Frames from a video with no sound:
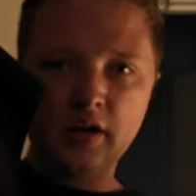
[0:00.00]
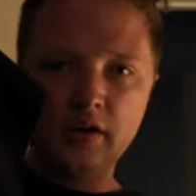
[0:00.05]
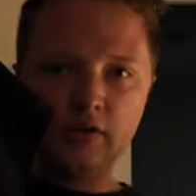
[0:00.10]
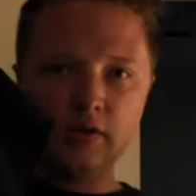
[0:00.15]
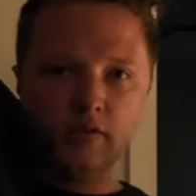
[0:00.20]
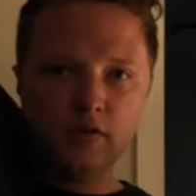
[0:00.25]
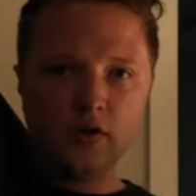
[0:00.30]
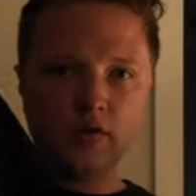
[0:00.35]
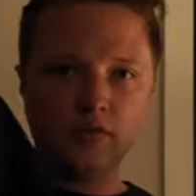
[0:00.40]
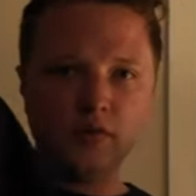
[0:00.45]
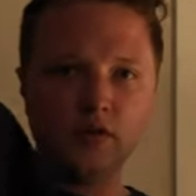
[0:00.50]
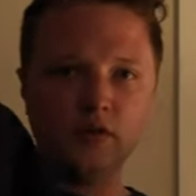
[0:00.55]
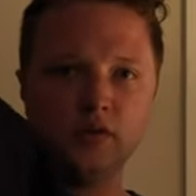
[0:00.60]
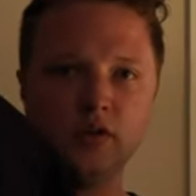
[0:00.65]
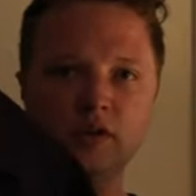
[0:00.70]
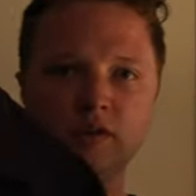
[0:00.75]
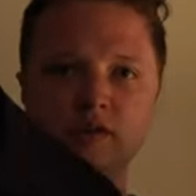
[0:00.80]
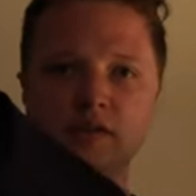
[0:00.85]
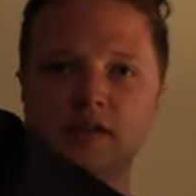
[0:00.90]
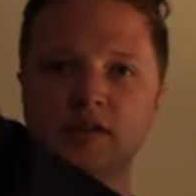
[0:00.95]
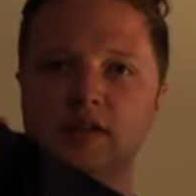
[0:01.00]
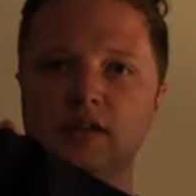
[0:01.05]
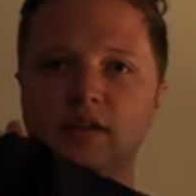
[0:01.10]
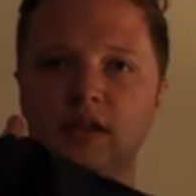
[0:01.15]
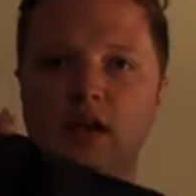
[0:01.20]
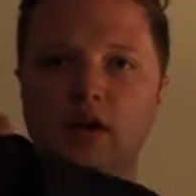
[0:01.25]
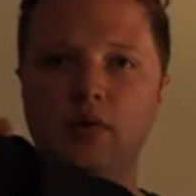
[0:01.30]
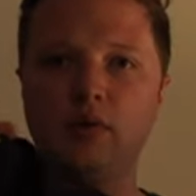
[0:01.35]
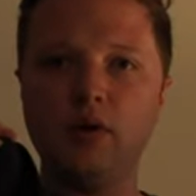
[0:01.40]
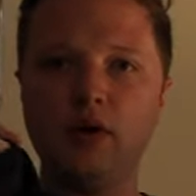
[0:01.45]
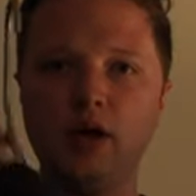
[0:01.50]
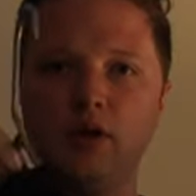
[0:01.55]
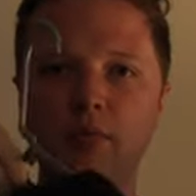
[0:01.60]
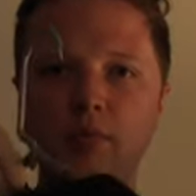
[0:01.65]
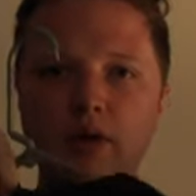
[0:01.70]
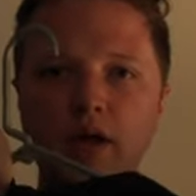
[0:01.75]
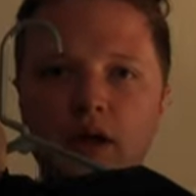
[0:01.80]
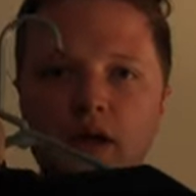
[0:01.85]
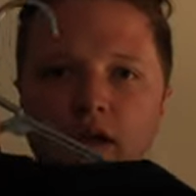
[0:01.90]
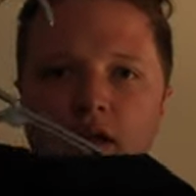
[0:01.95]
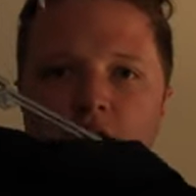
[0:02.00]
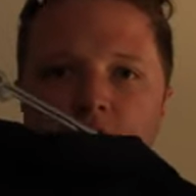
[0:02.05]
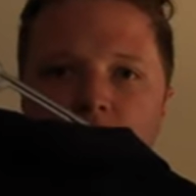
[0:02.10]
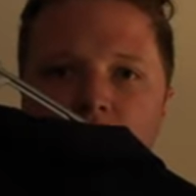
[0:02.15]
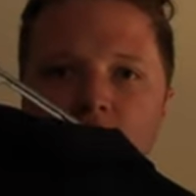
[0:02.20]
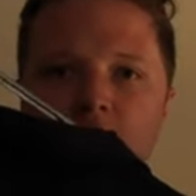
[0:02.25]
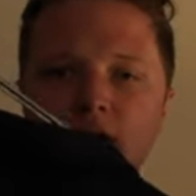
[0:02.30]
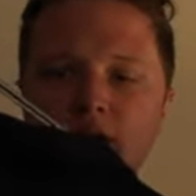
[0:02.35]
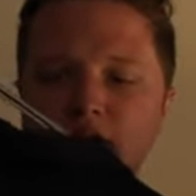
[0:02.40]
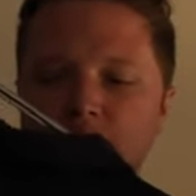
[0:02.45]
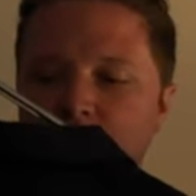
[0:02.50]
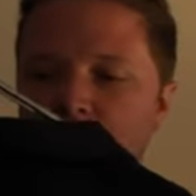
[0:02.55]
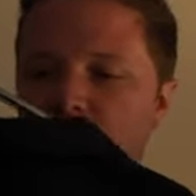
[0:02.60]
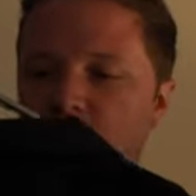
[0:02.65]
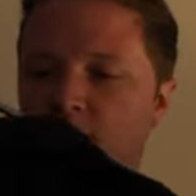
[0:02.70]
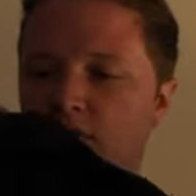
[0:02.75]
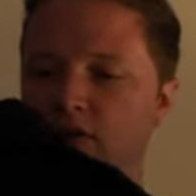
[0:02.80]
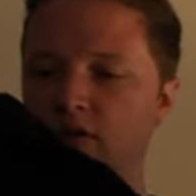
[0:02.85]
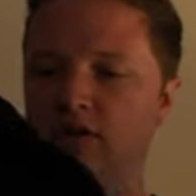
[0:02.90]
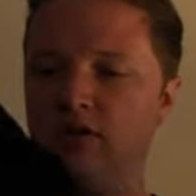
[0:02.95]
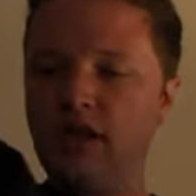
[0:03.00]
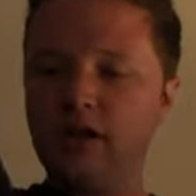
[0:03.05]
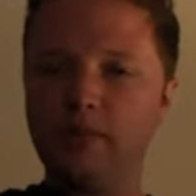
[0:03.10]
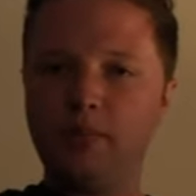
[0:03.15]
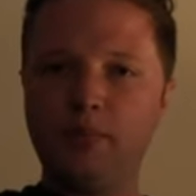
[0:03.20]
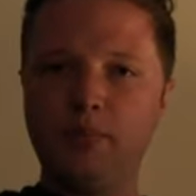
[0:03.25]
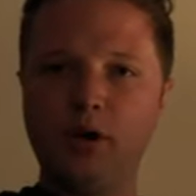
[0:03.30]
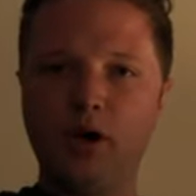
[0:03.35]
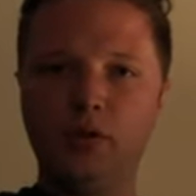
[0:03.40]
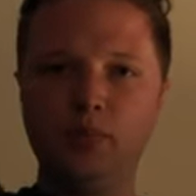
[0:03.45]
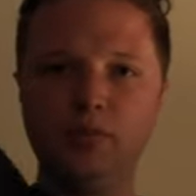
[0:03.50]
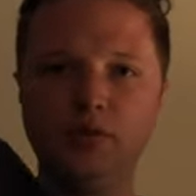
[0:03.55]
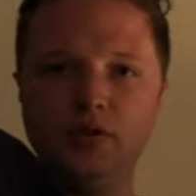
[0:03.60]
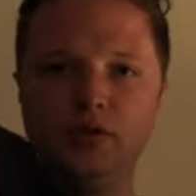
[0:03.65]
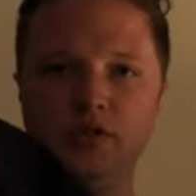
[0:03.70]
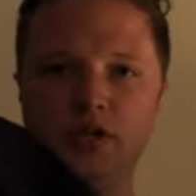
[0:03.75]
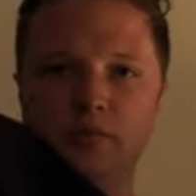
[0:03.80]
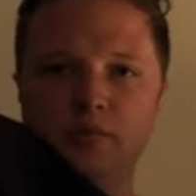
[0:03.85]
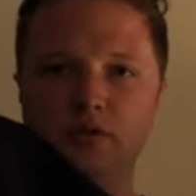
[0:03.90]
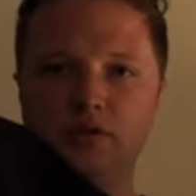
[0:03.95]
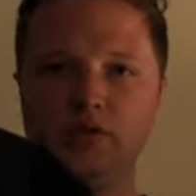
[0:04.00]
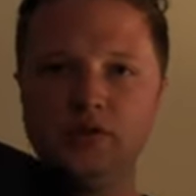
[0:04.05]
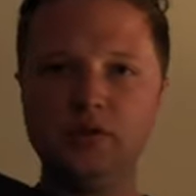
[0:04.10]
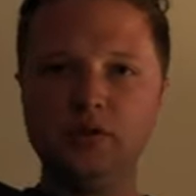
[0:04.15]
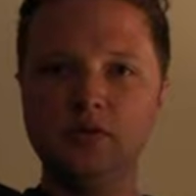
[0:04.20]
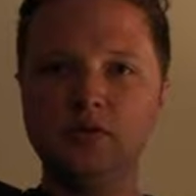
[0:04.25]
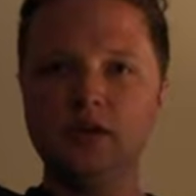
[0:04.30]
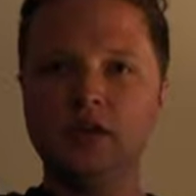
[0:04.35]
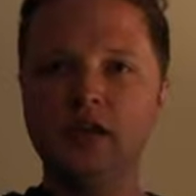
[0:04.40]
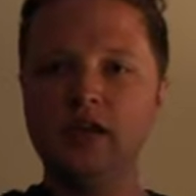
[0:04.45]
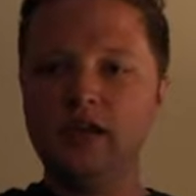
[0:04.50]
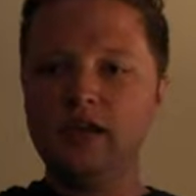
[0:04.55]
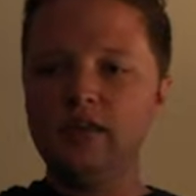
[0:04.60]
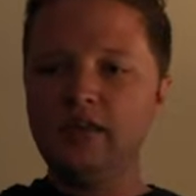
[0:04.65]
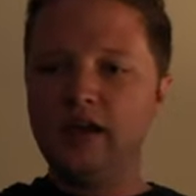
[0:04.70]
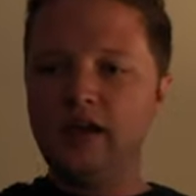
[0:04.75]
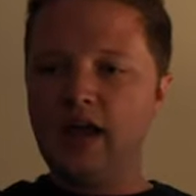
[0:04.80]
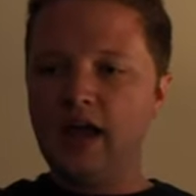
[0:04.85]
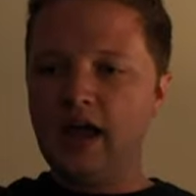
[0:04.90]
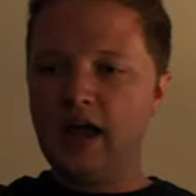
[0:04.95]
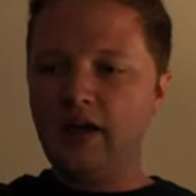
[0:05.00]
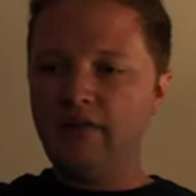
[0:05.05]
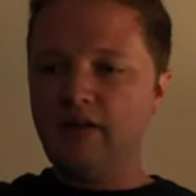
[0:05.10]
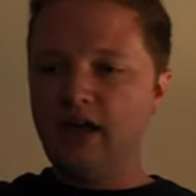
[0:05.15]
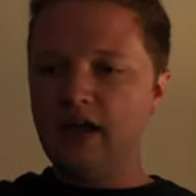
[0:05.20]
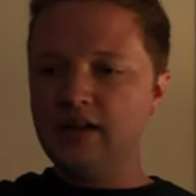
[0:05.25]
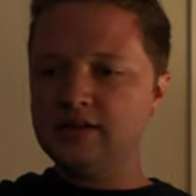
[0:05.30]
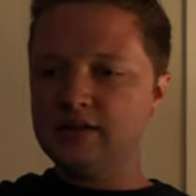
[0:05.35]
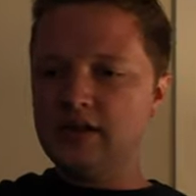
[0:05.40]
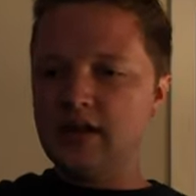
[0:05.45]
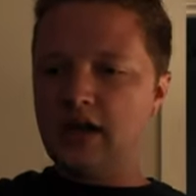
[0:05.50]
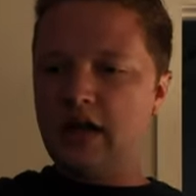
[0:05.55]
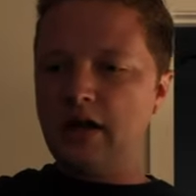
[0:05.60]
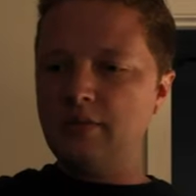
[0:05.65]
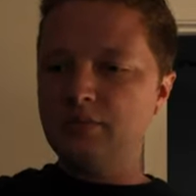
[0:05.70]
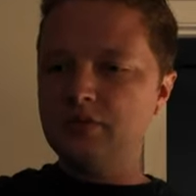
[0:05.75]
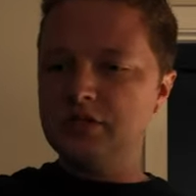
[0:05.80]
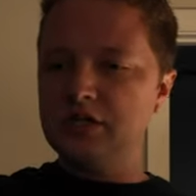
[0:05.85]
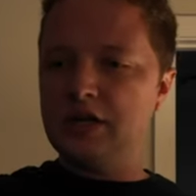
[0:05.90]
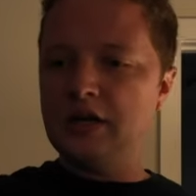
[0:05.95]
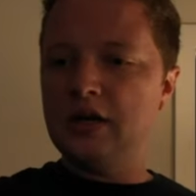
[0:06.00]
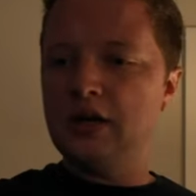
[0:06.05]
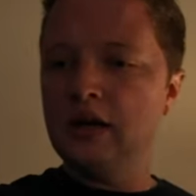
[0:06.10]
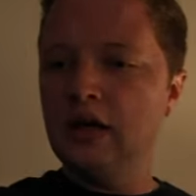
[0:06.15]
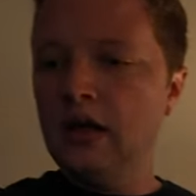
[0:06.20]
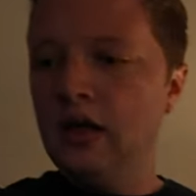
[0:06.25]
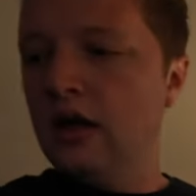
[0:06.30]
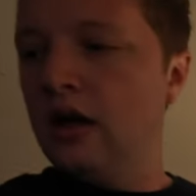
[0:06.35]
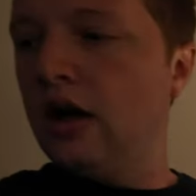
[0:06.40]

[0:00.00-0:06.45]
I don't know if you can really see it that well, but it's this cute little like purple jumpsuit that I have as an option.